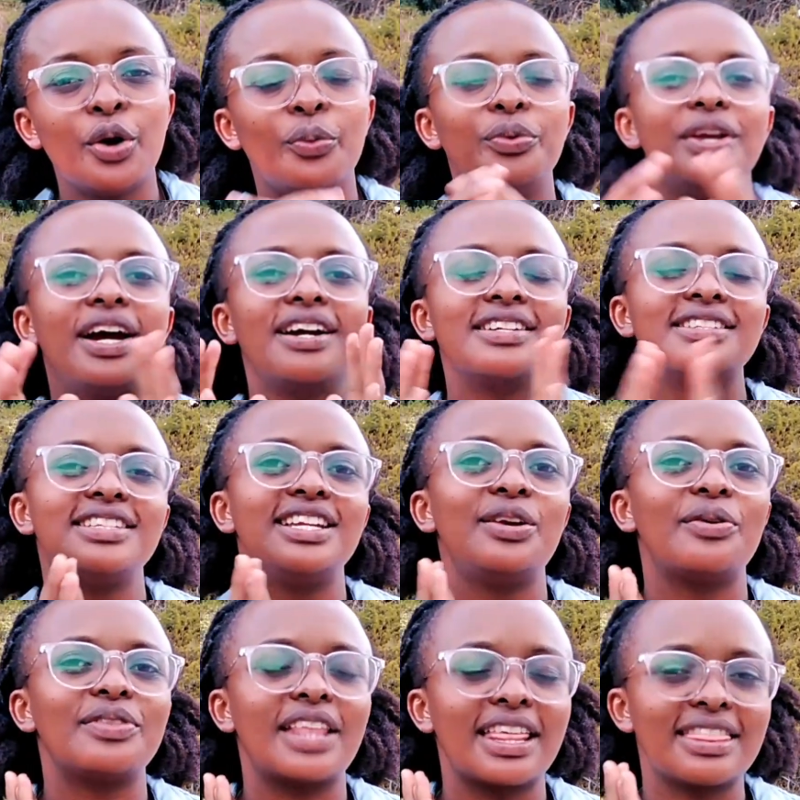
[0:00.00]
We are still
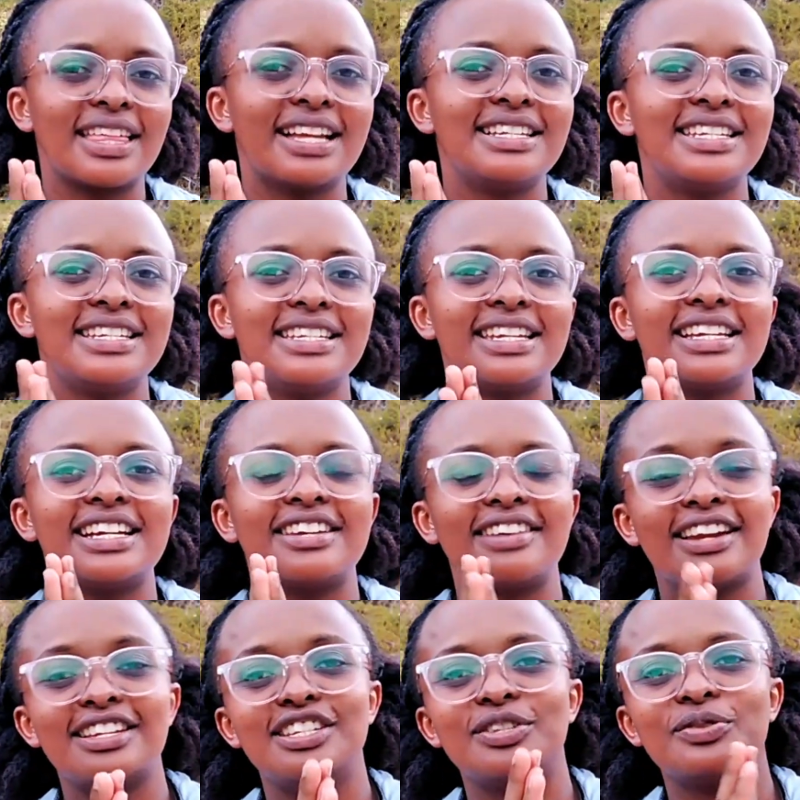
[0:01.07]
on the 30 day
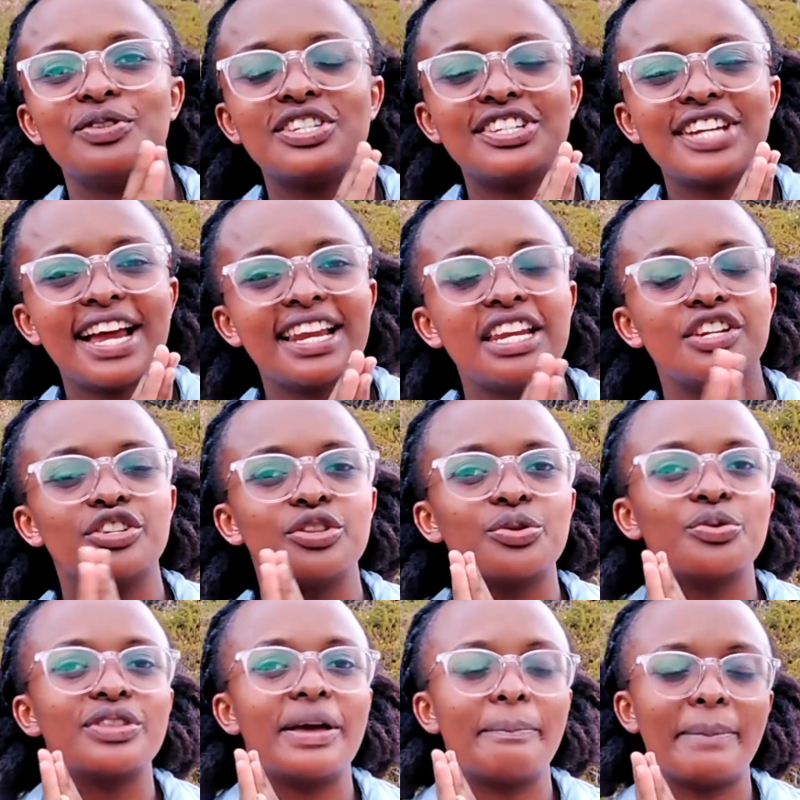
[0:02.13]
gratitude challenge through
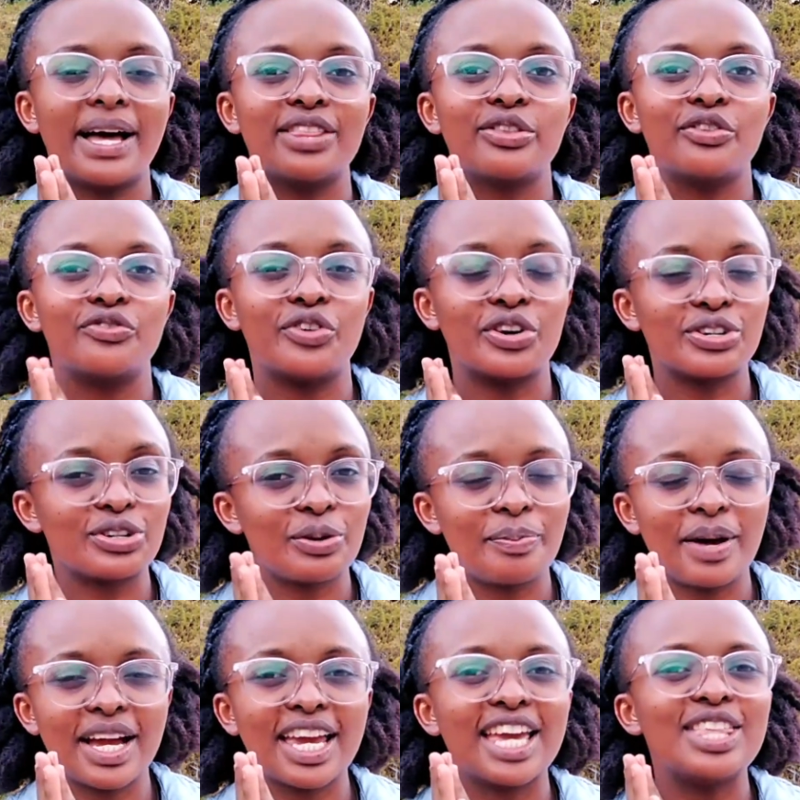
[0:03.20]
the month of
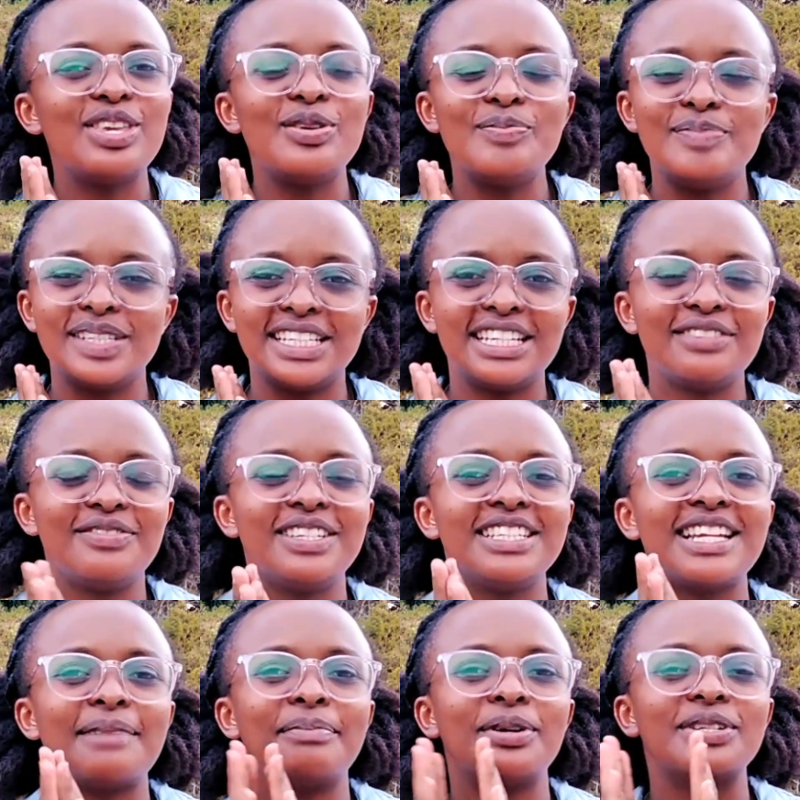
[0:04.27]
October. Can you believe it?
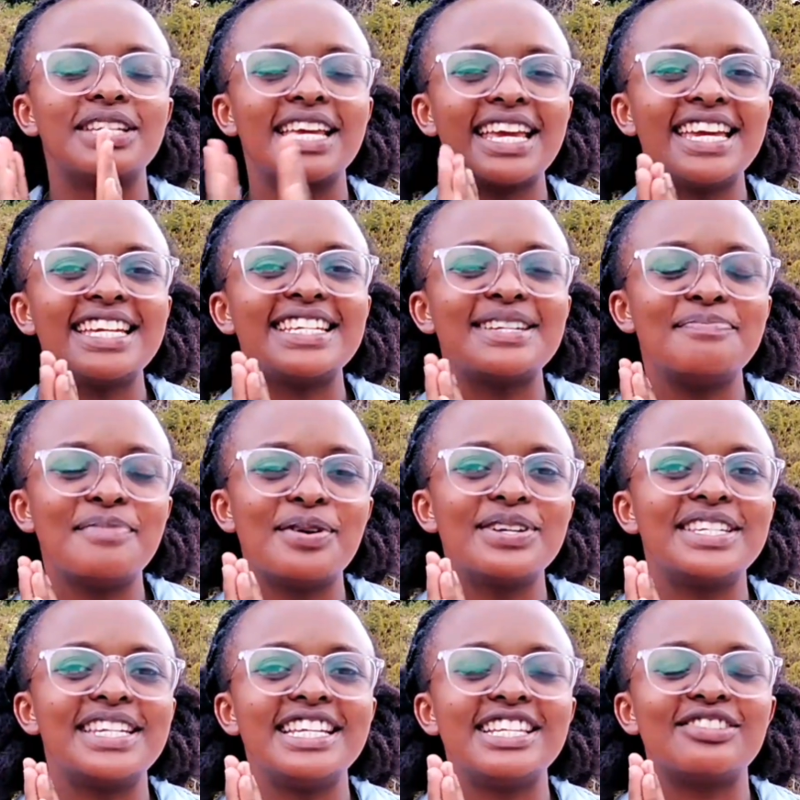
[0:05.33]
About eight more
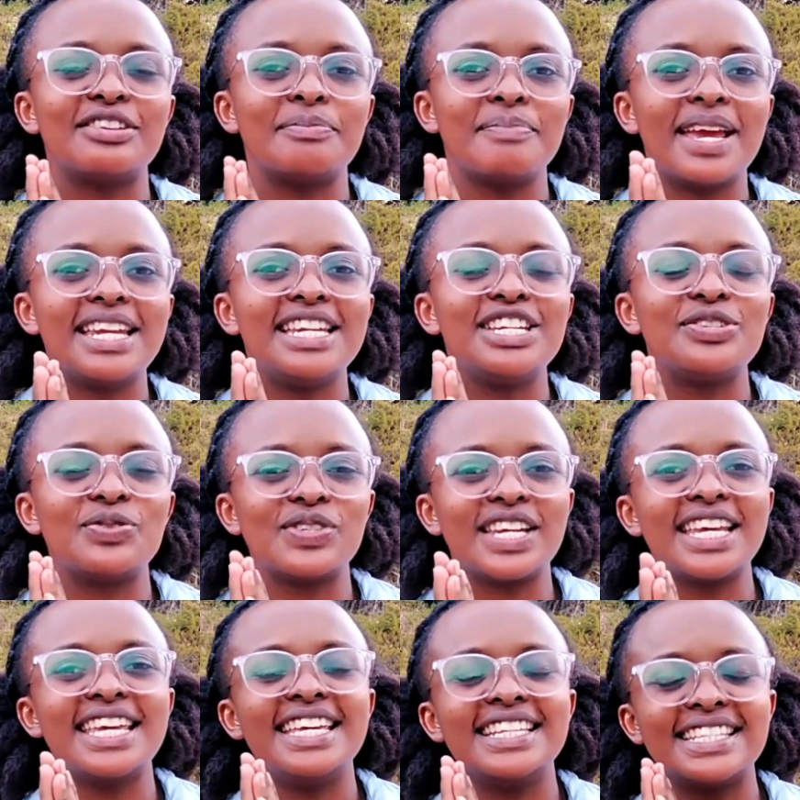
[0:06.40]
days remaining. Today
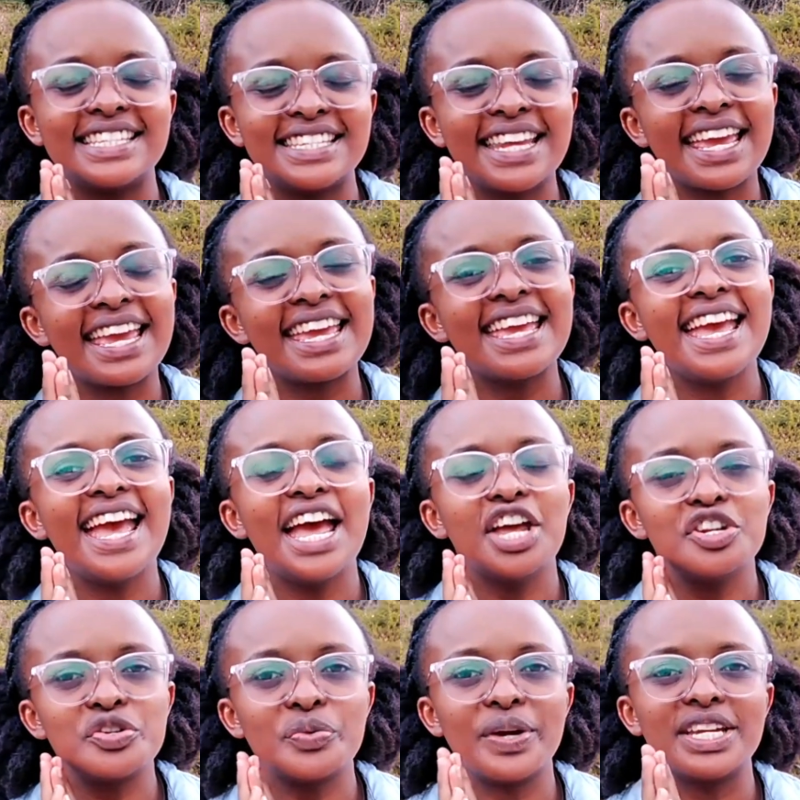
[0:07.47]
is day
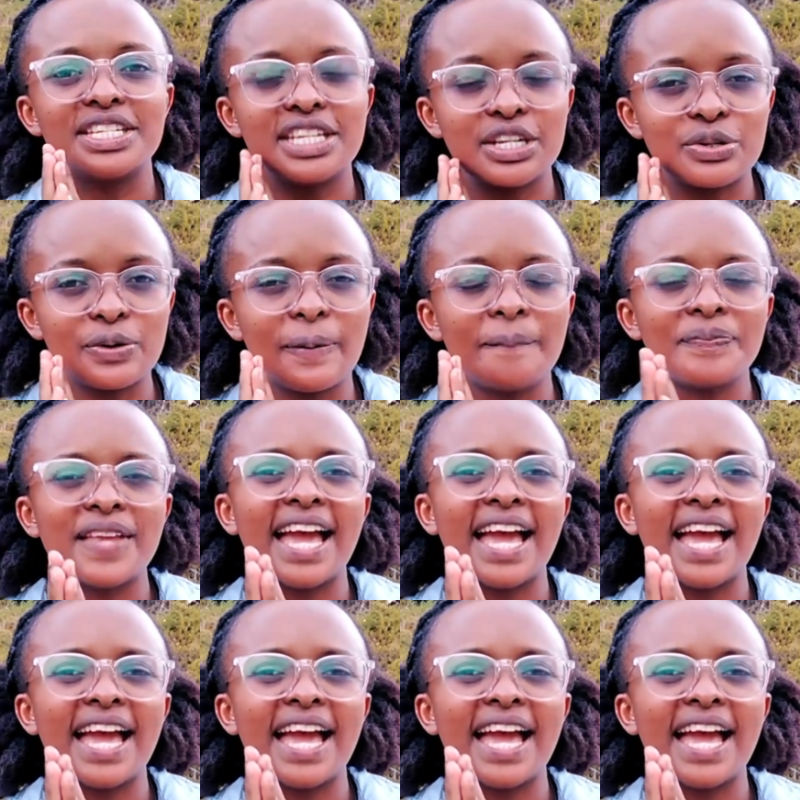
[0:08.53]
22.